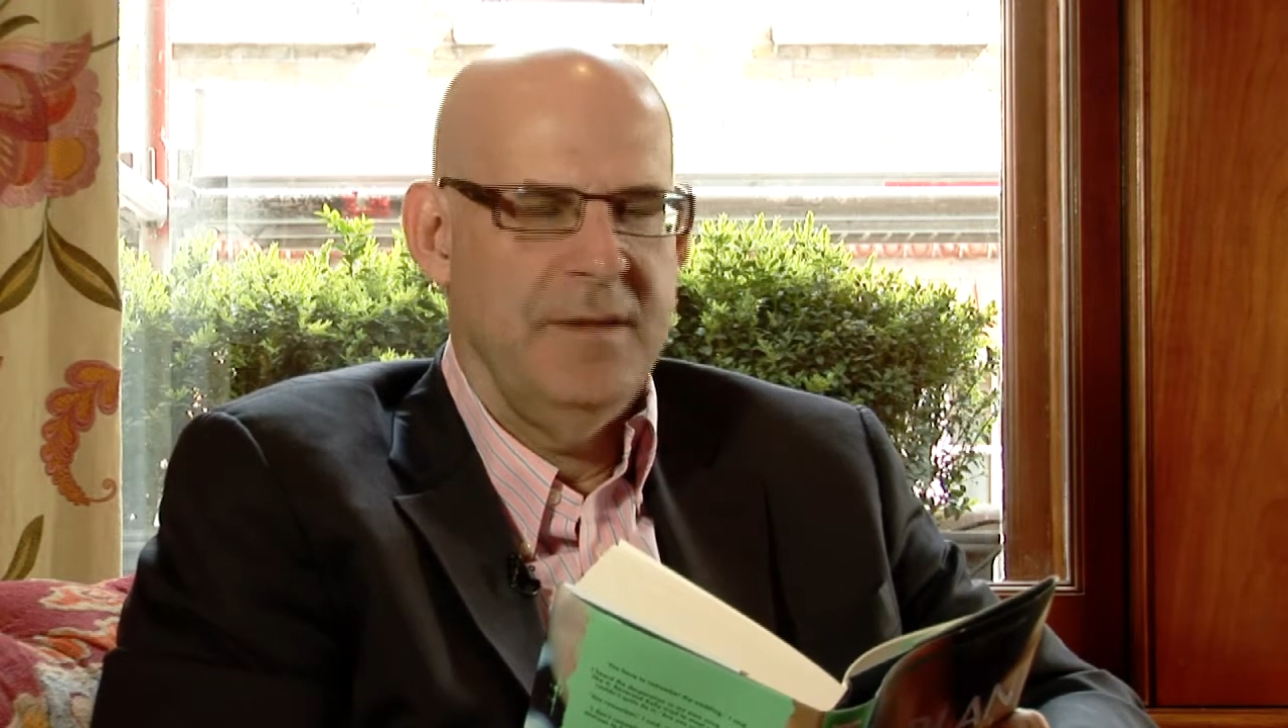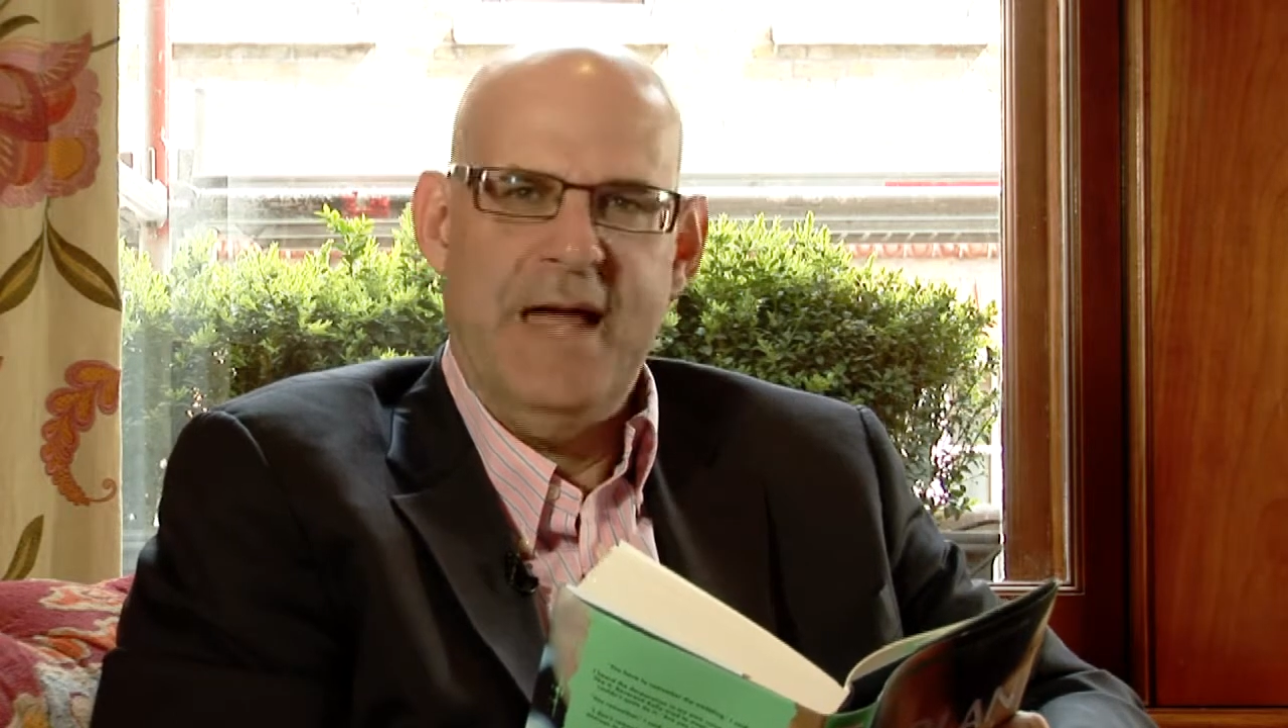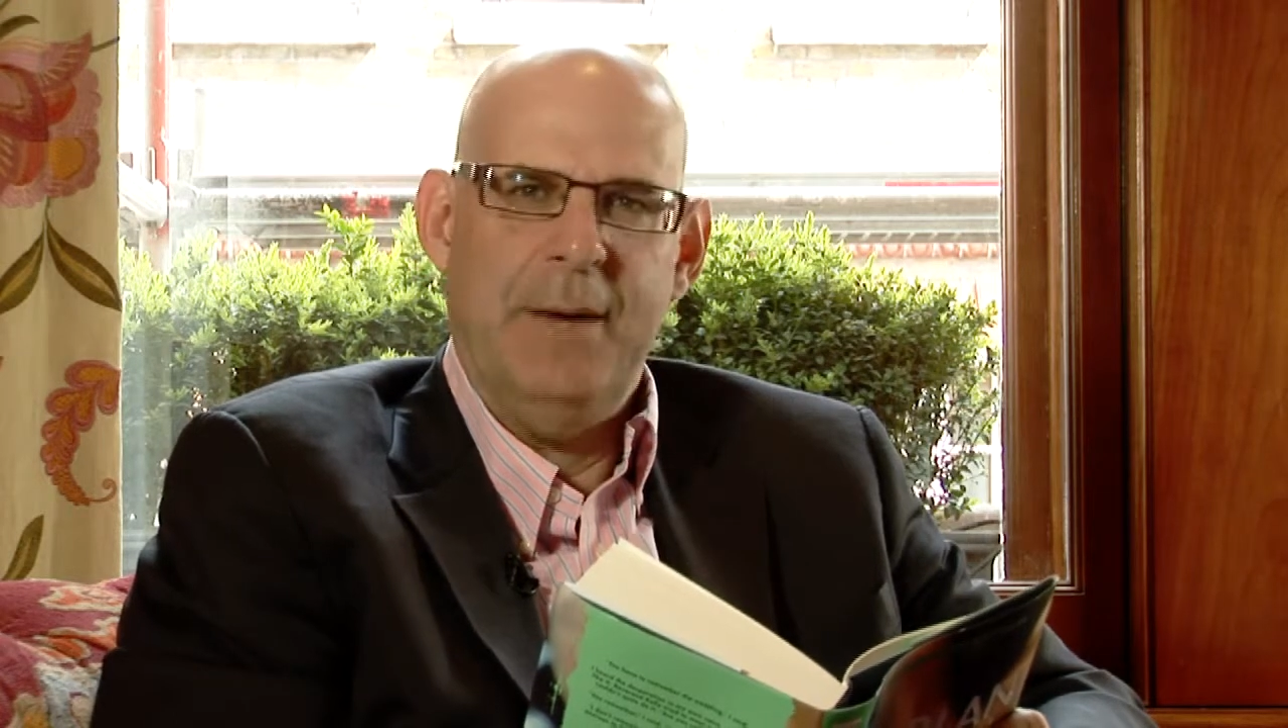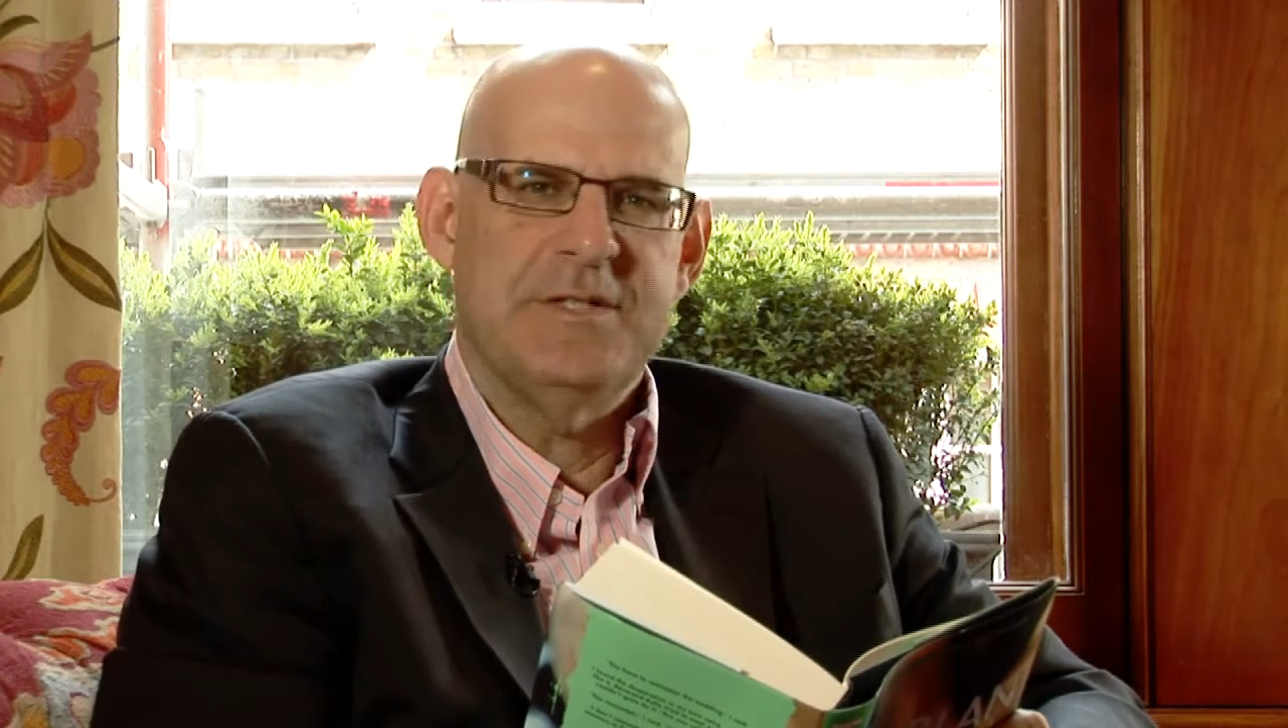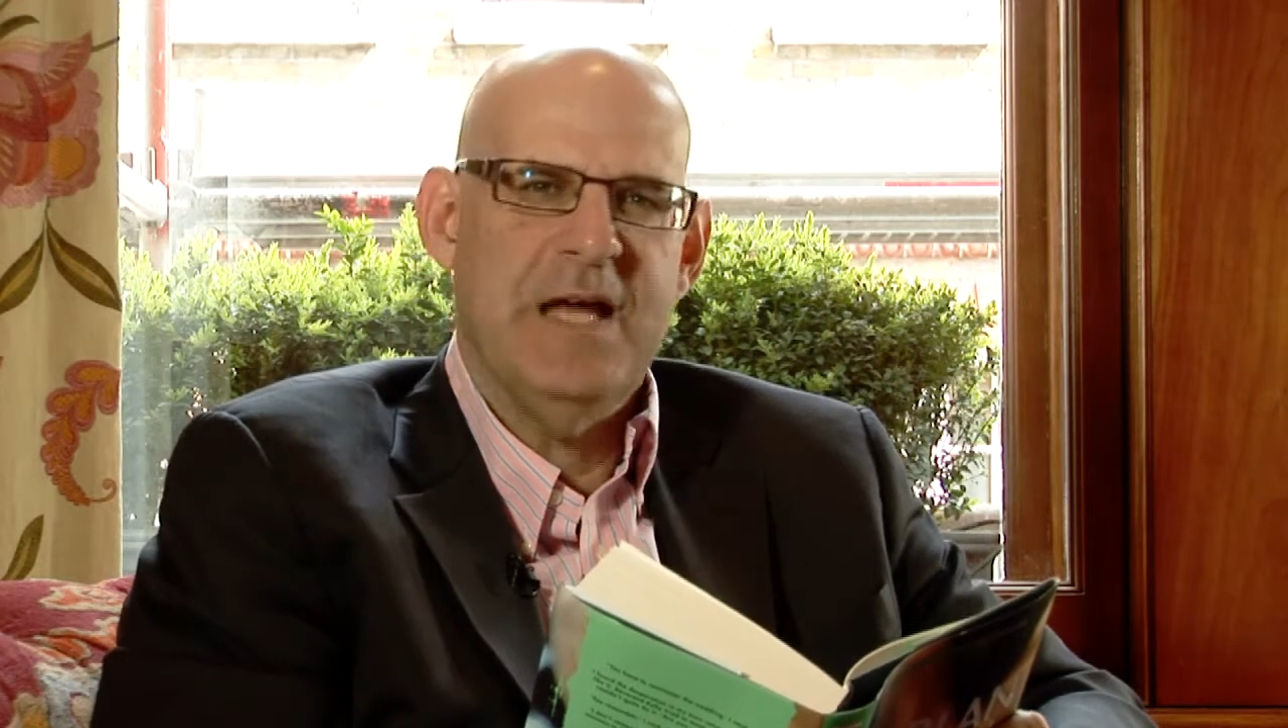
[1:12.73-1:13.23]

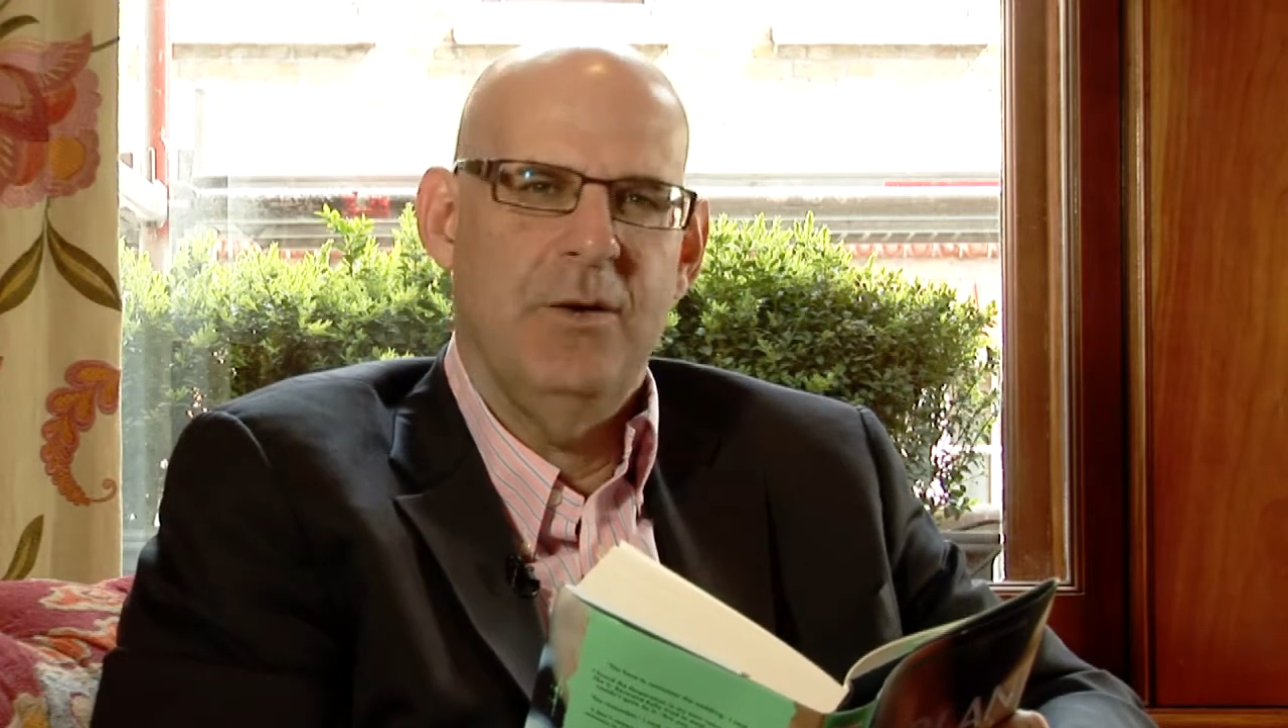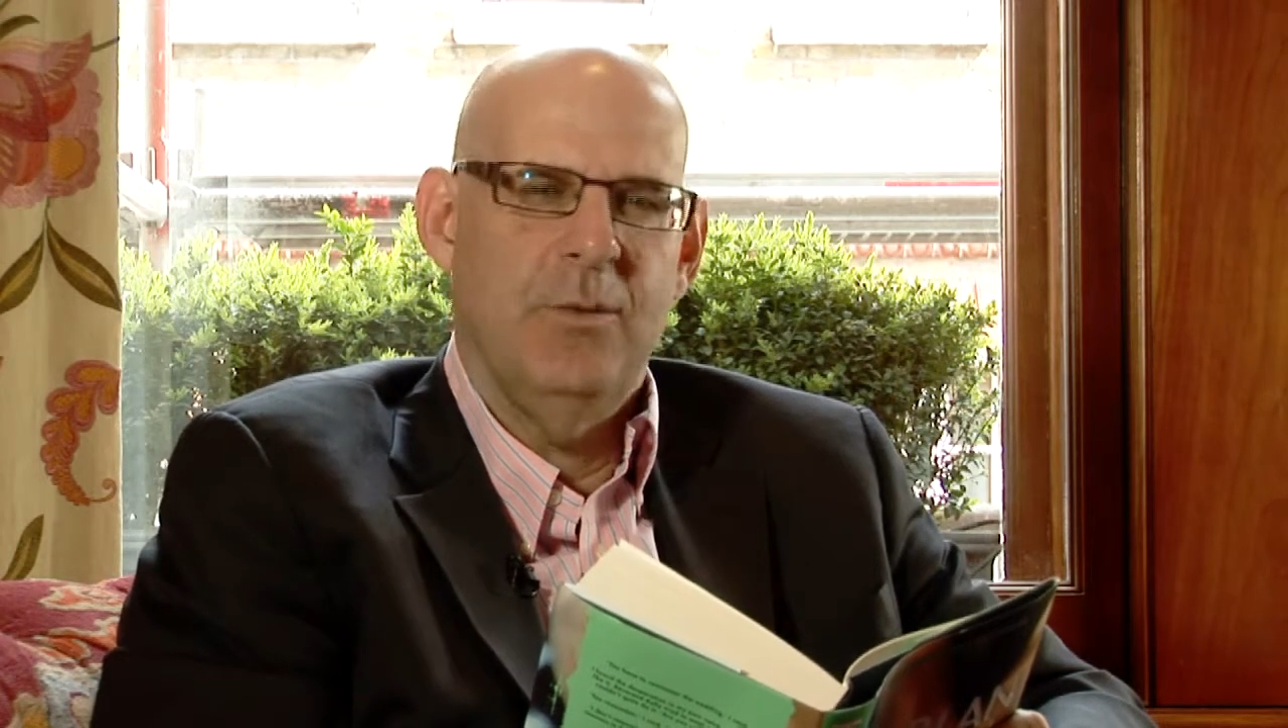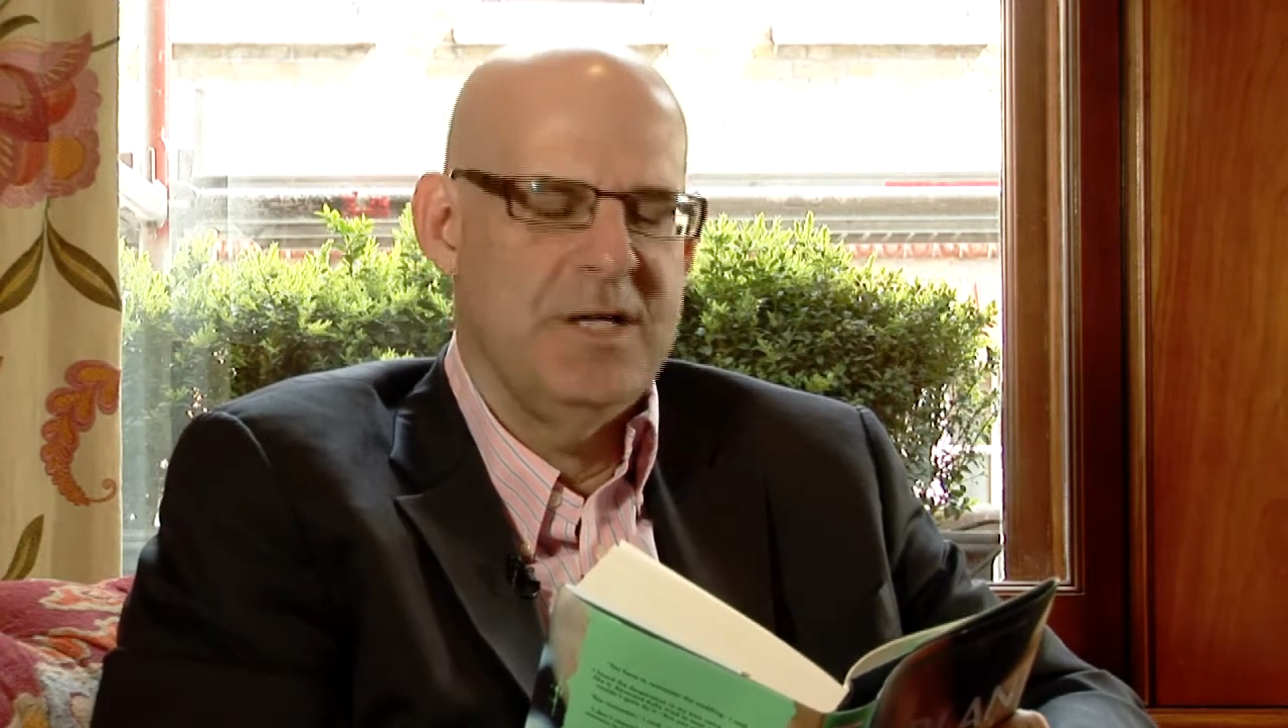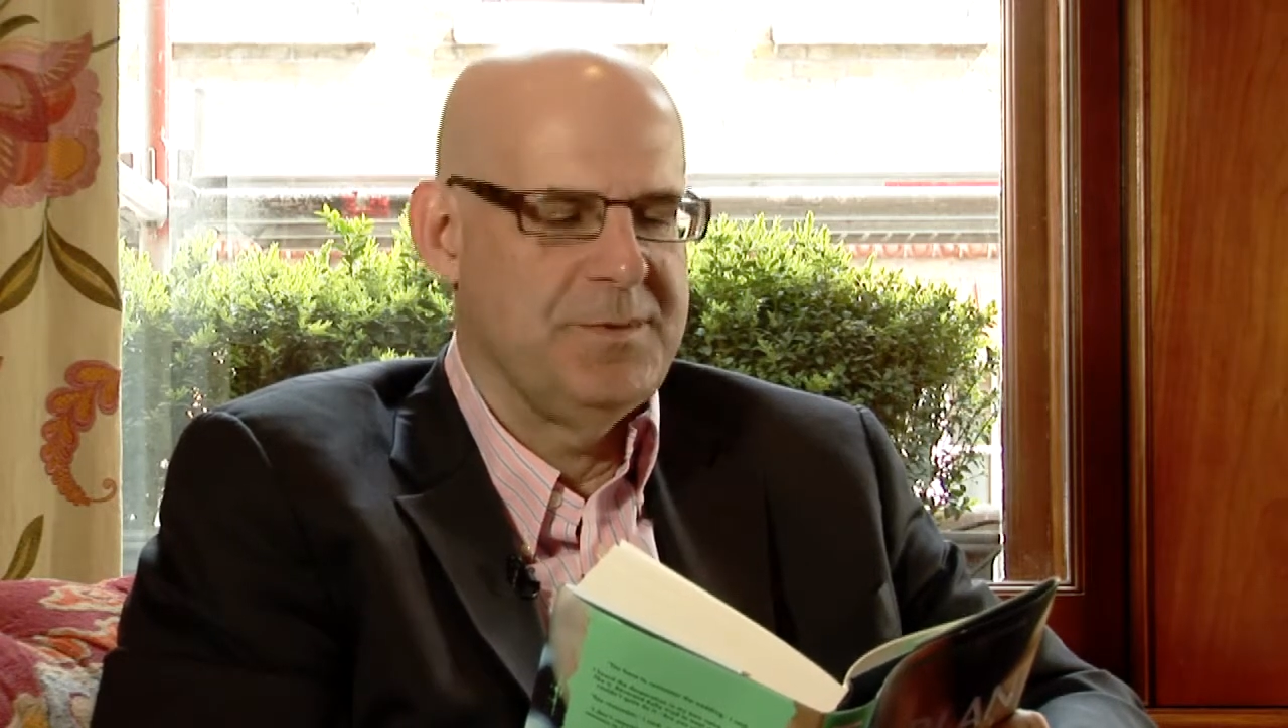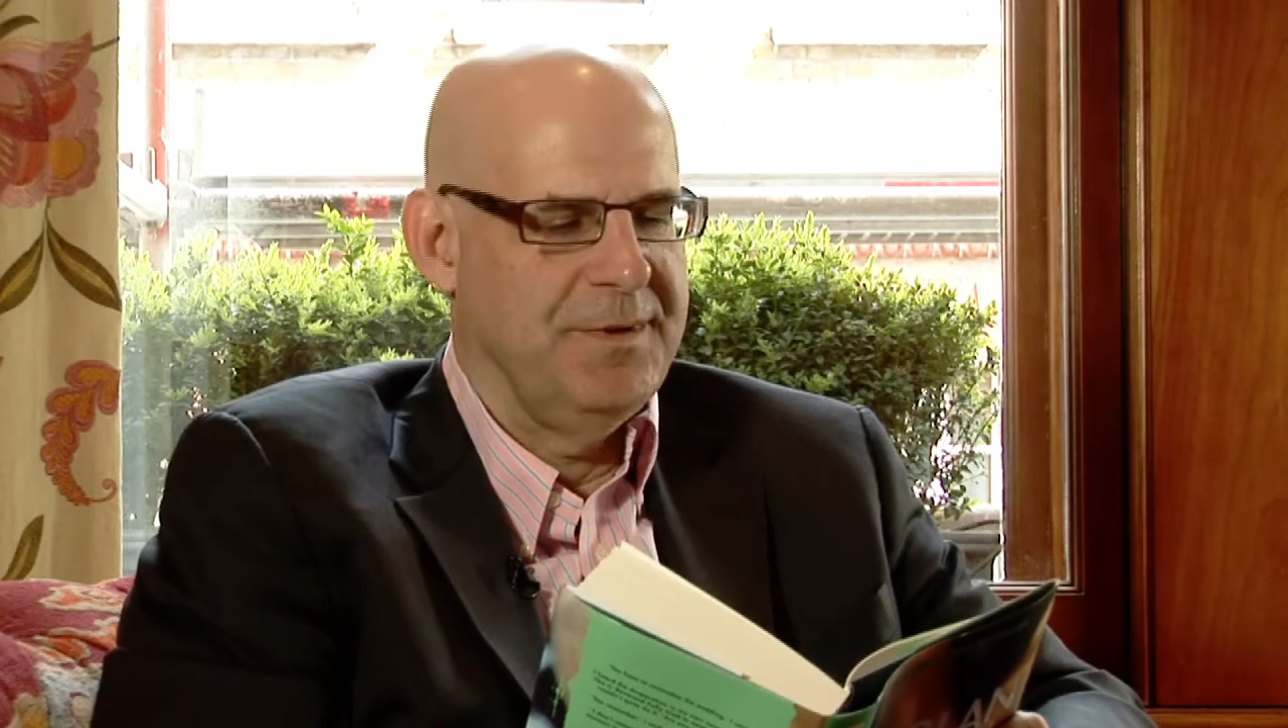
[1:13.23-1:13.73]
That was how it was